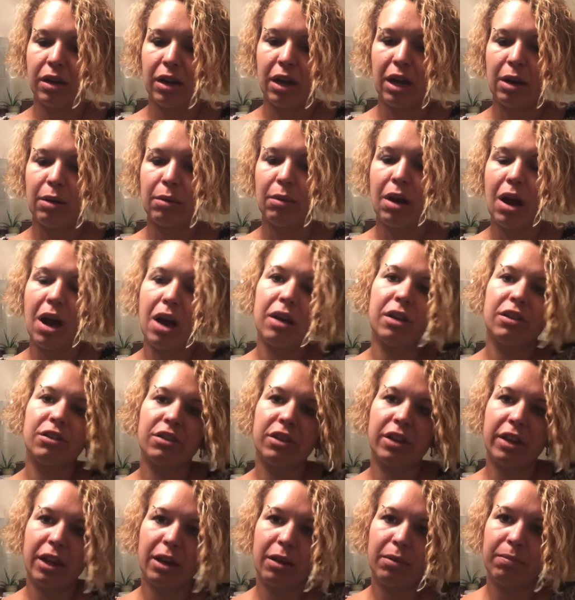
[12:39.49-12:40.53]

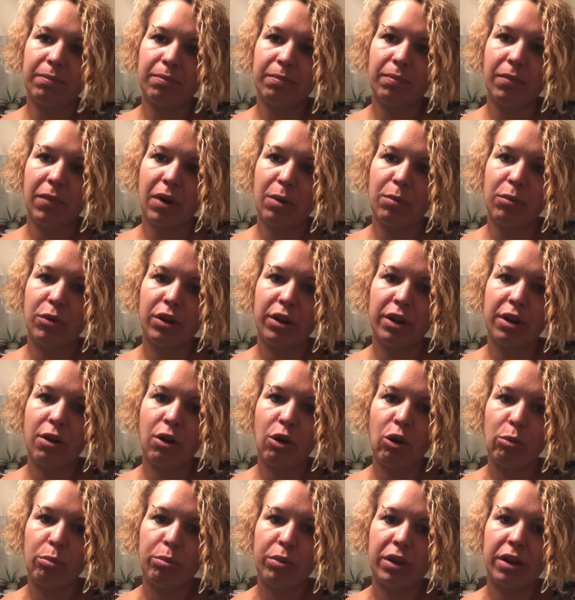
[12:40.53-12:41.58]
I'm really
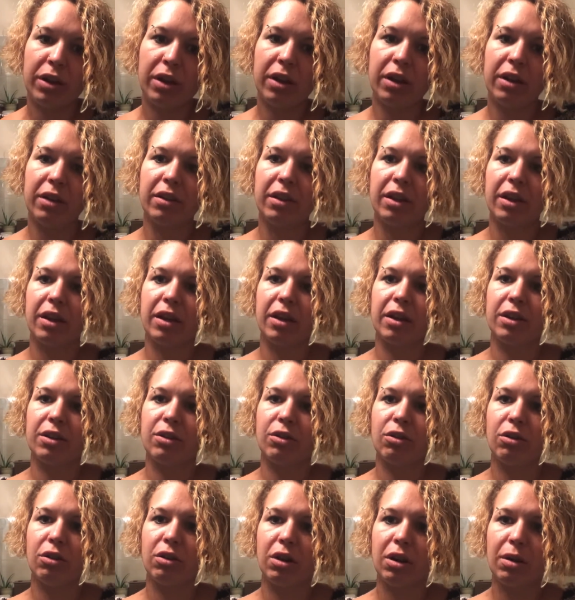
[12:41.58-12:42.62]
hoping that, you
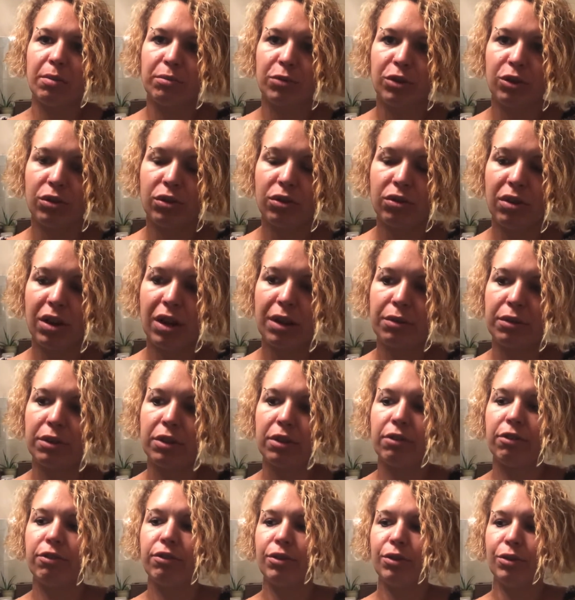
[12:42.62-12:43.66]
know, I'm doing right with
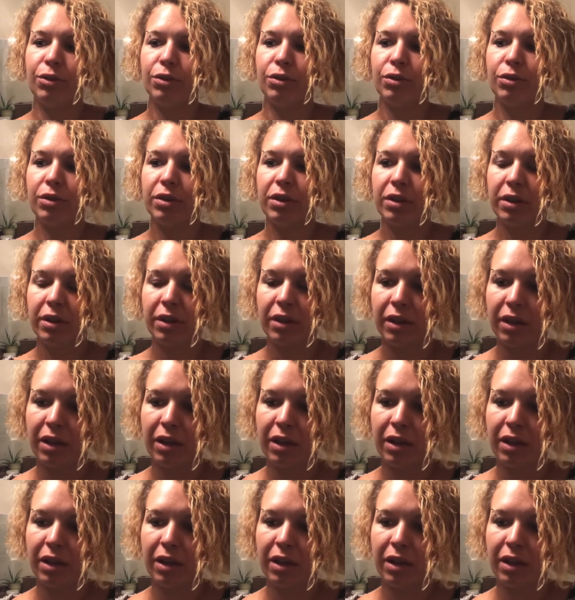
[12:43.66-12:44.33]
the food.